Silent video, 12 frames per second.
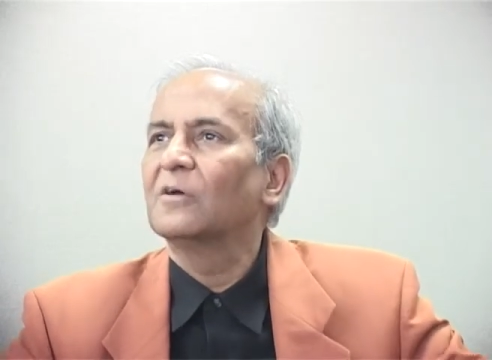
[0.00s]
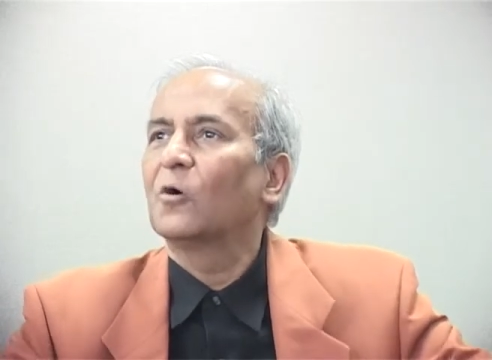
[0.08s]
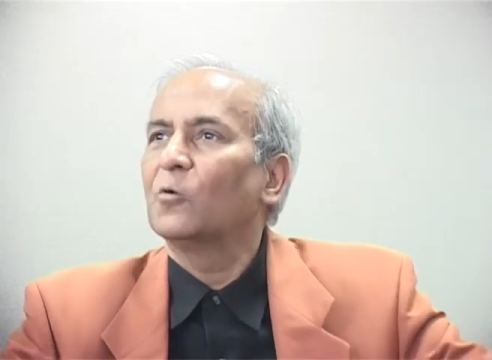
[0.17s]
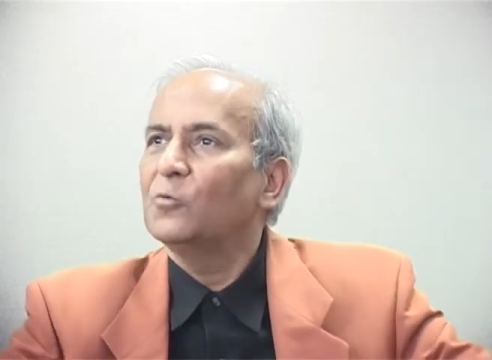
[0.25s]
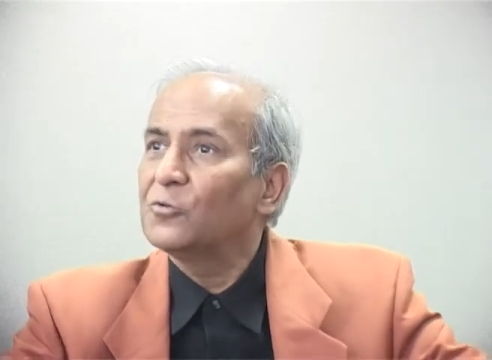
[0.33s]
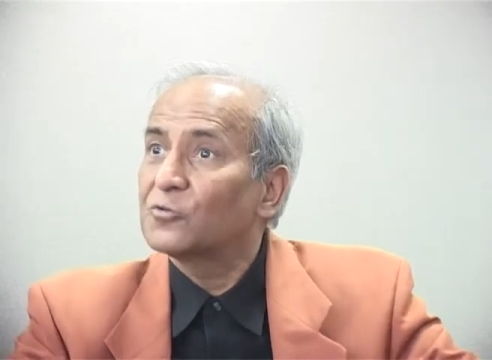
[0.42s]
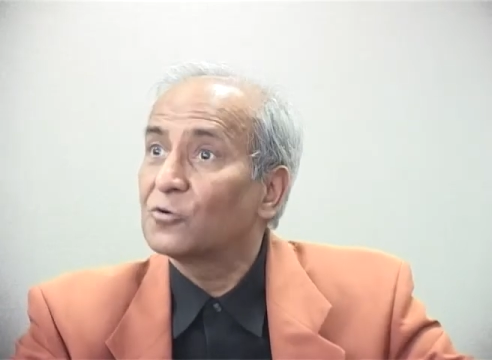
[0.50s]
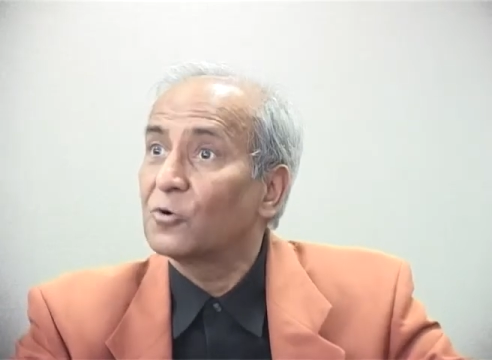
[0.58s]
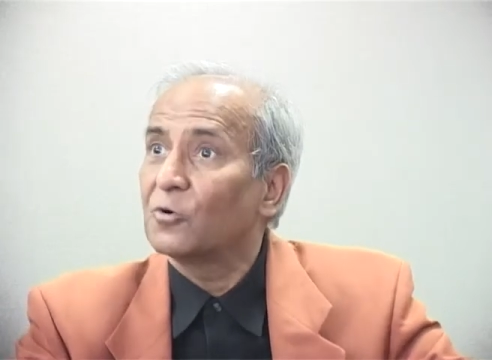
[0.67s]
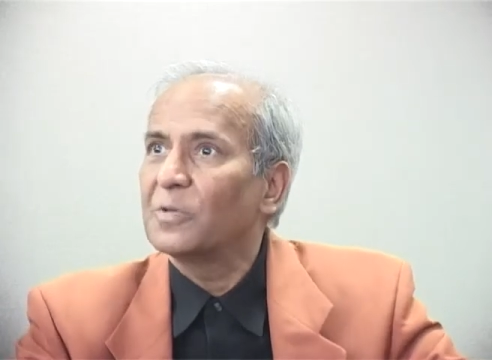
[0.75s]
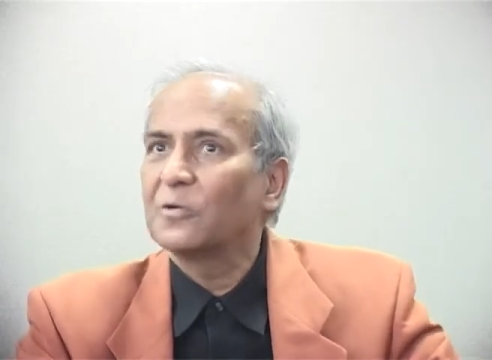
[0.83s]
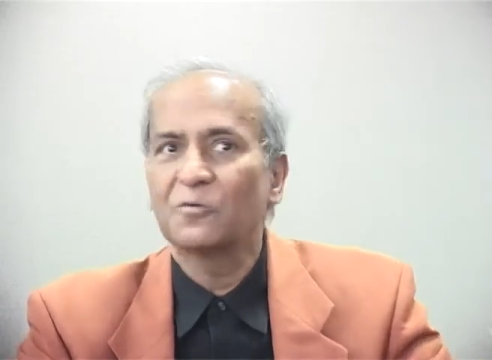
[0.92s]

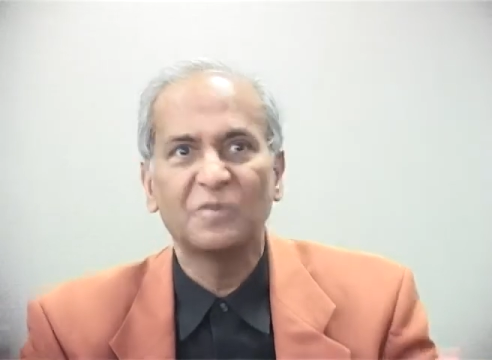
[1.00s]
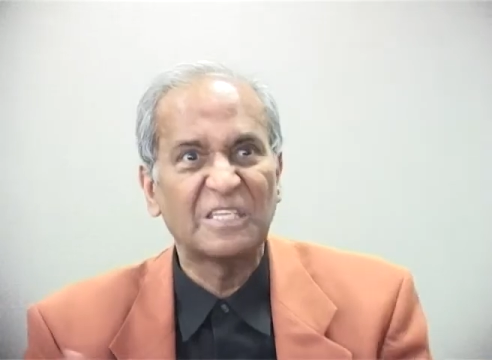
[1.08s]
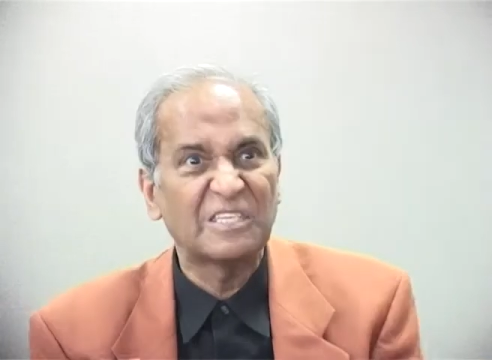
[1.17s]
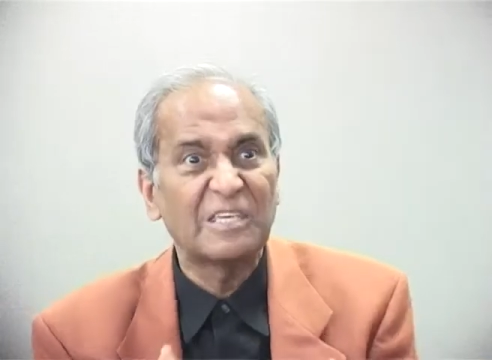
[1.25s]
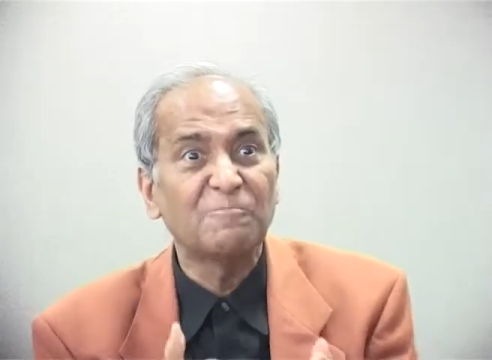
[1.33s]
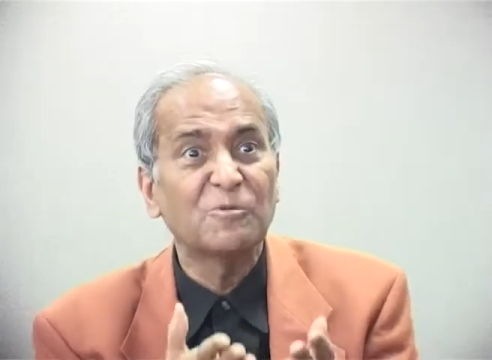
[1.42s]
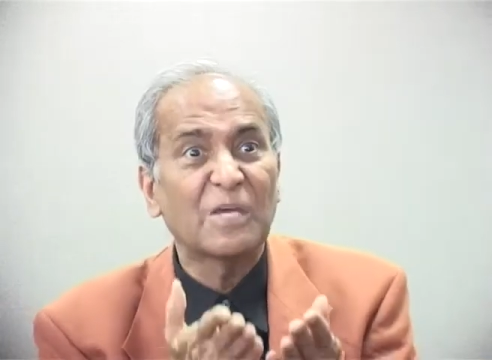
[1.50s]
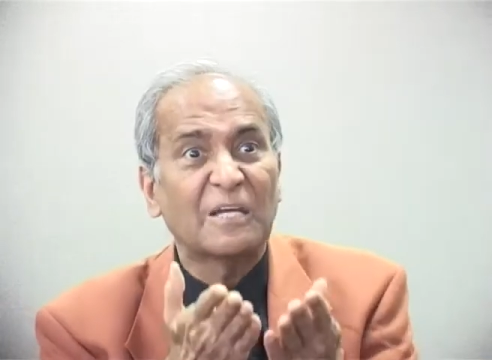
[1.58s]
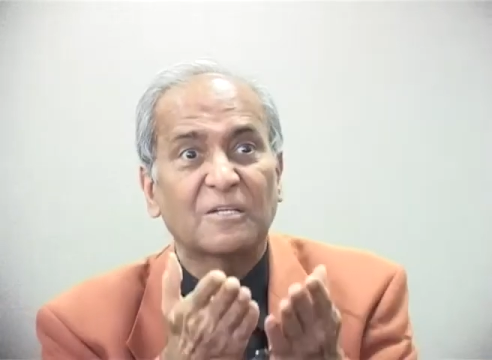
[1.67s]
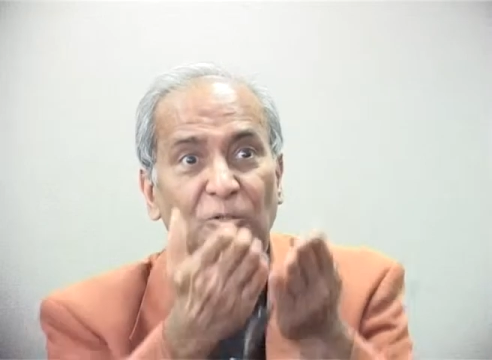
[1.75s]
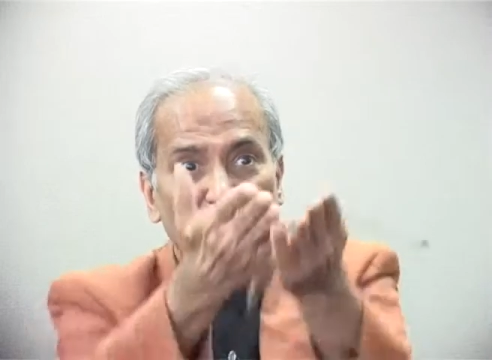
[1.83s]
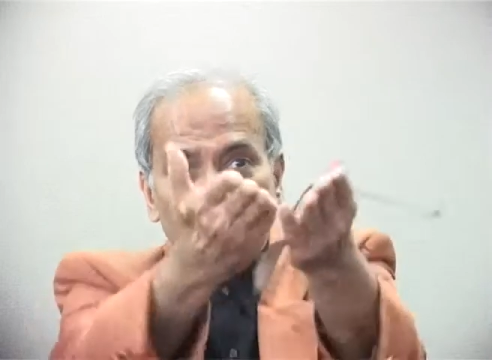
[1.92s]
also, because we seem to
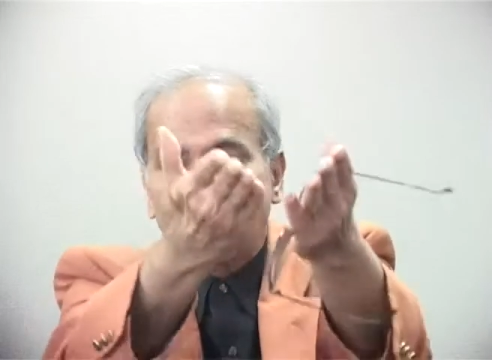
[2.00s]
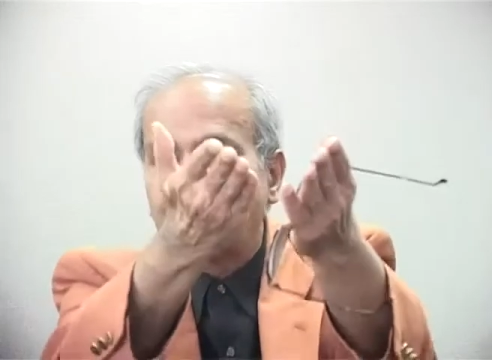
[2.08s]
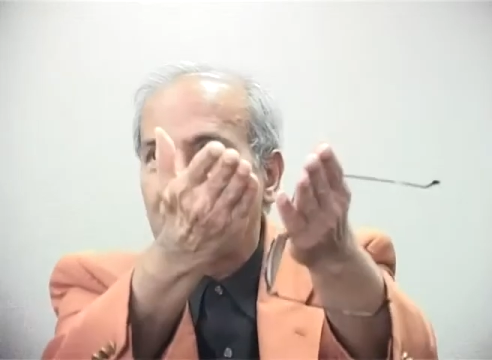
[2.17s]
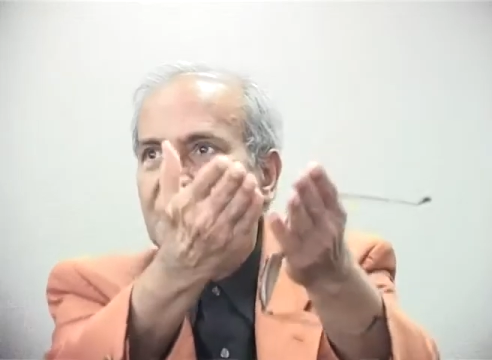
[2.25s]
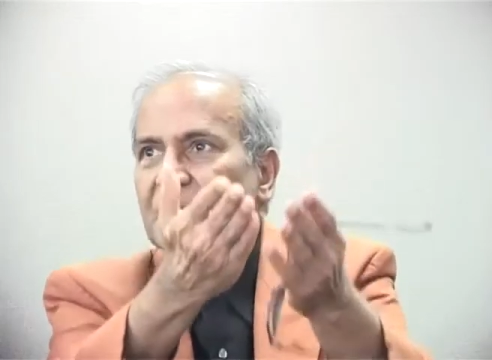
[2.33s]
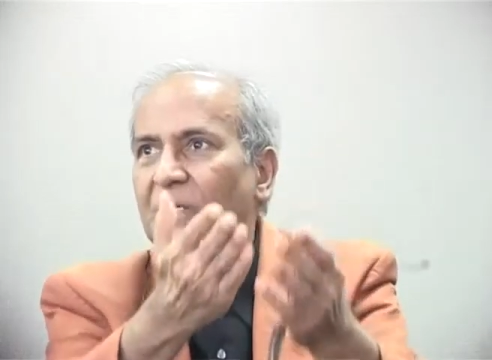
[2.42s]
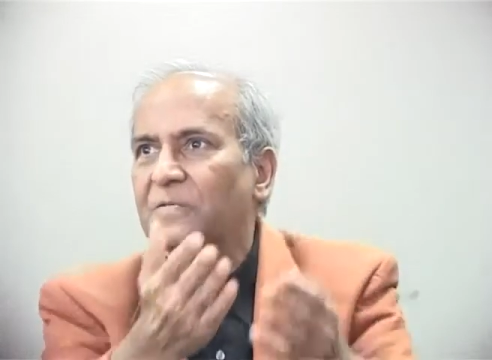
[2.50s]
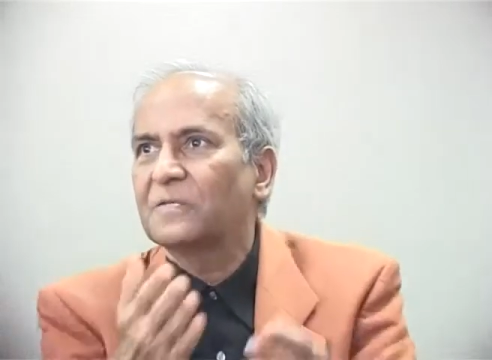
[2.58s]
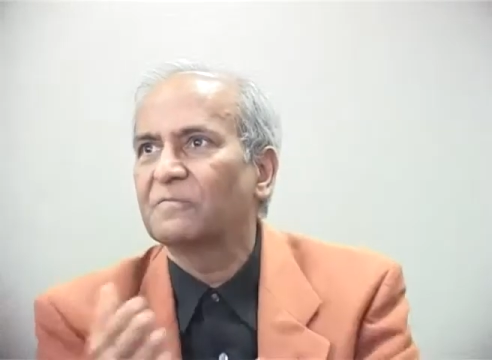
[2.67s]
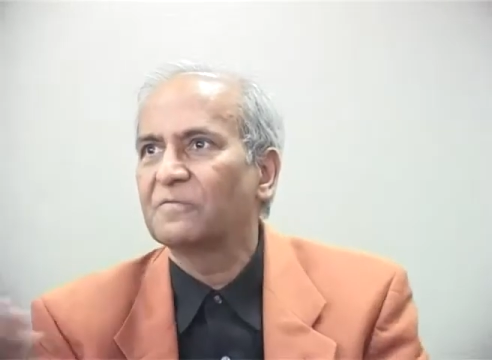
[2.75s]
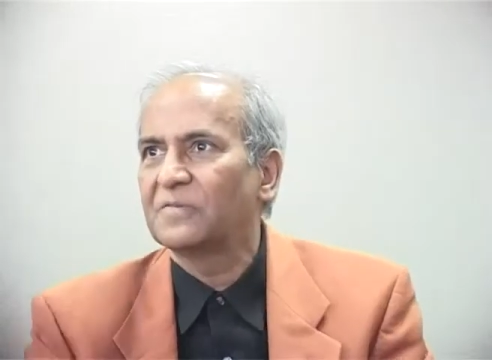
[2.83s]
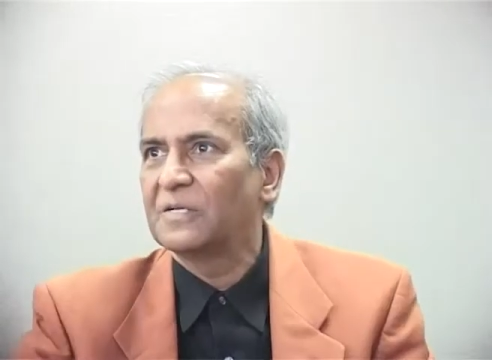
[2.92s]
get closer to the
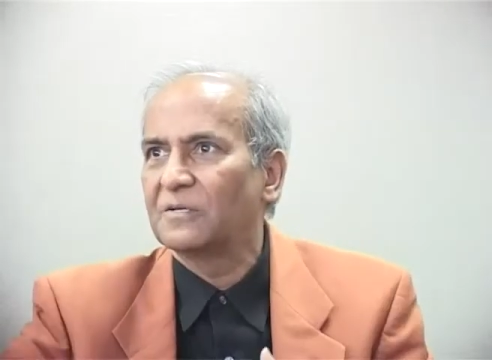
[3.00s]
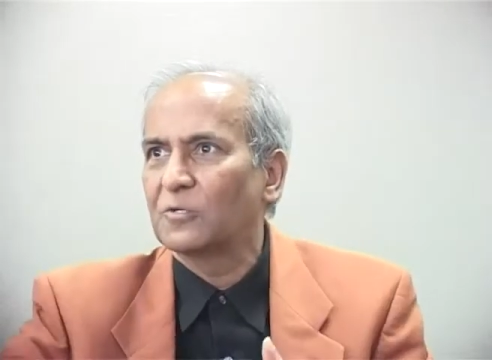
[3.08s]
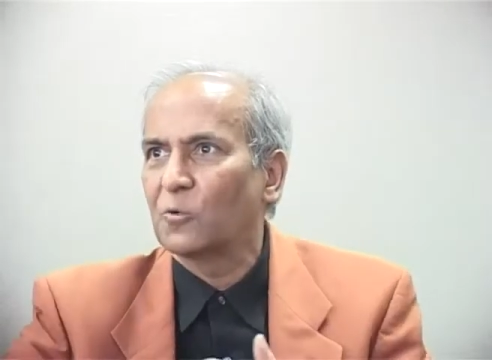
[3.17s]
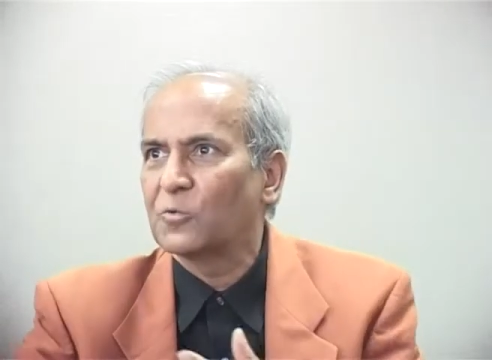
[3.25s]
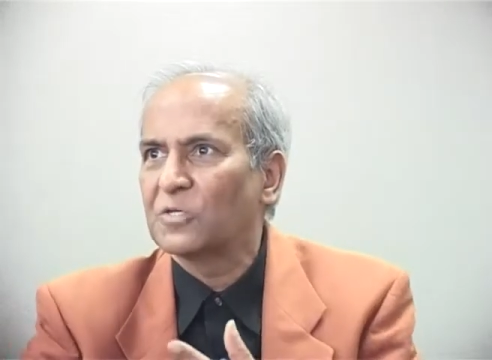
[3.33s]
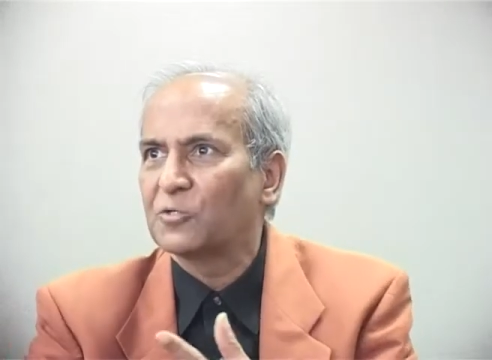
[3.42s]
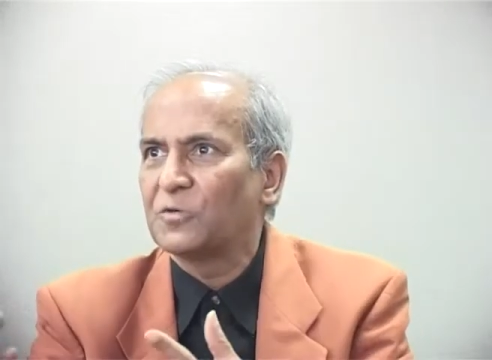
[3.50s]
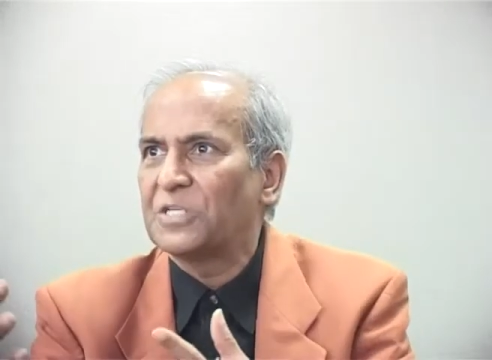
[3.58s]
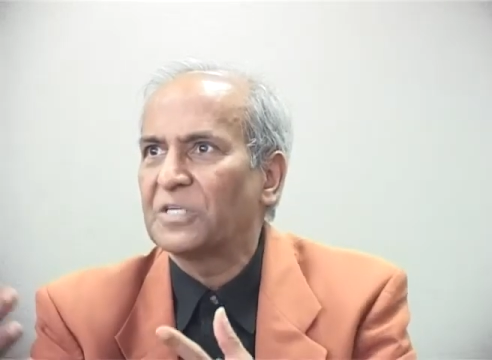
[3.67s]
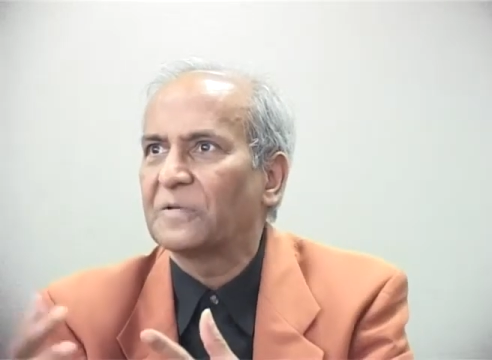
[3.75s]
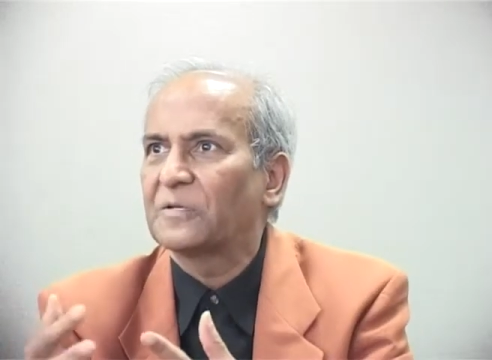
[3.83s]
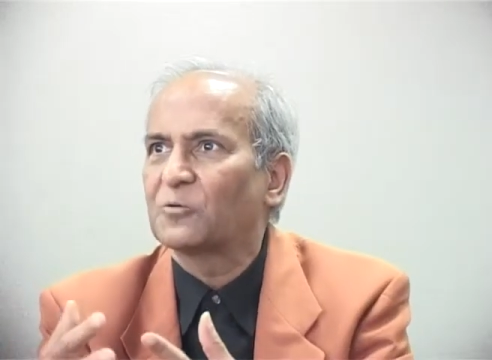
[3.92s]
center, we feel closer to
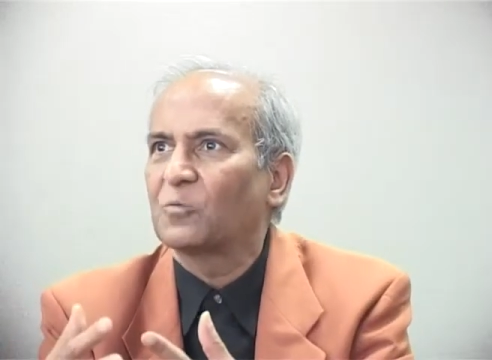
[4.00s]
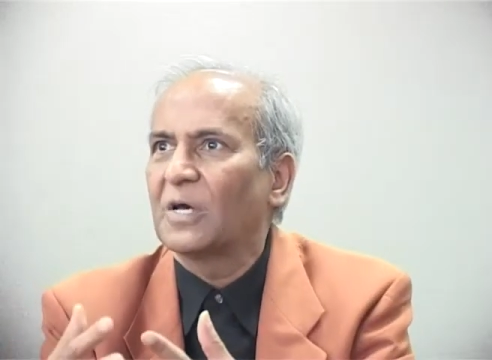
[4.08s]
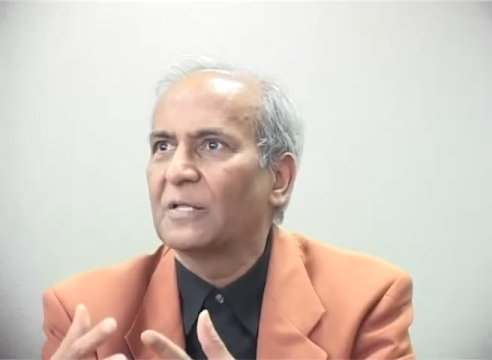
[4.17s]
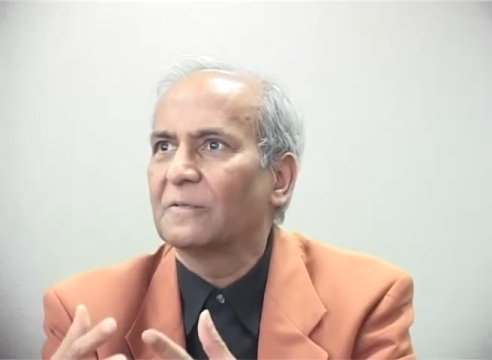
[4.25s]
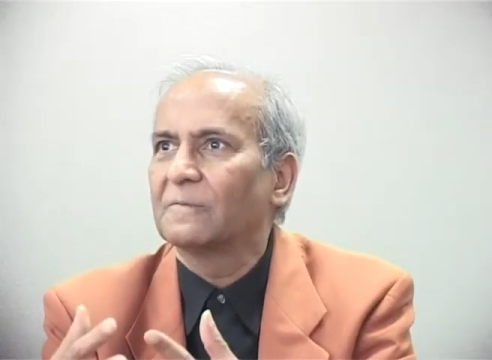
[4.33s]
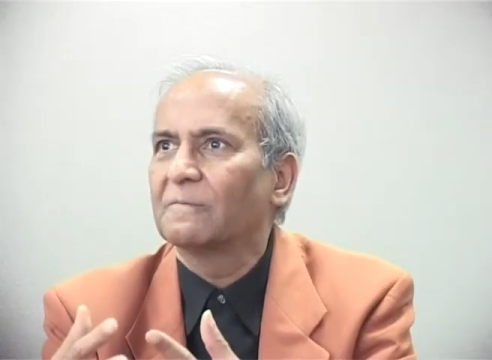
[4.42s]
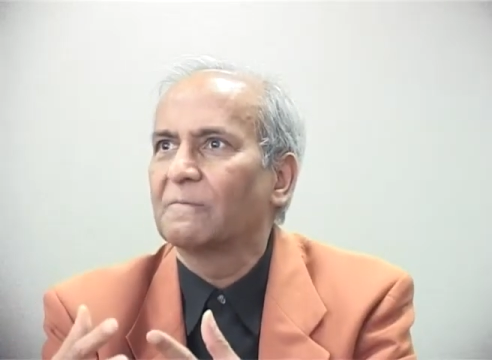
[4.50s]
each other as well.